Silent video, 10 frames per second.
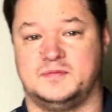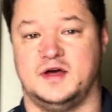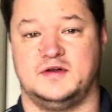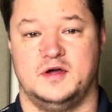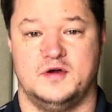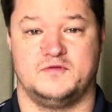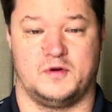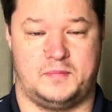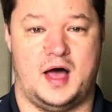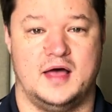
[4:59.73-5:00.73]
but for
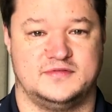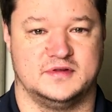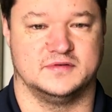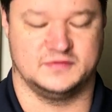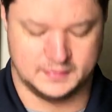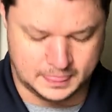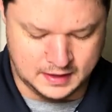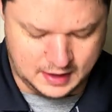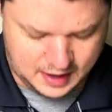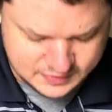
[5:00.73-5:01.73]
positive.
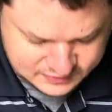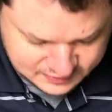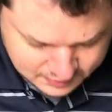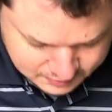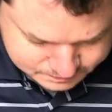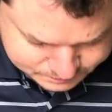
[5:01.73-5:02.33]
And so